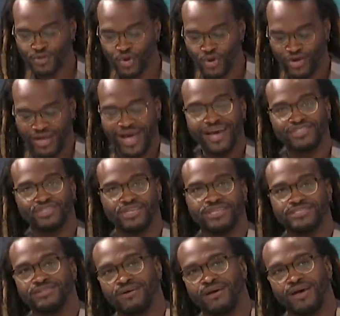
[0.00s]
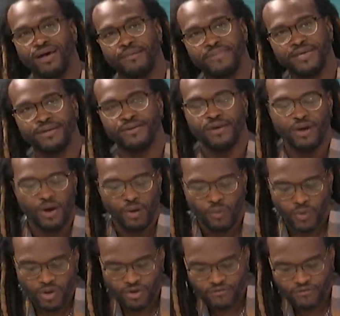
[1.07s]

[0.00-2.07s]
good, actually. So, I mean, we'll go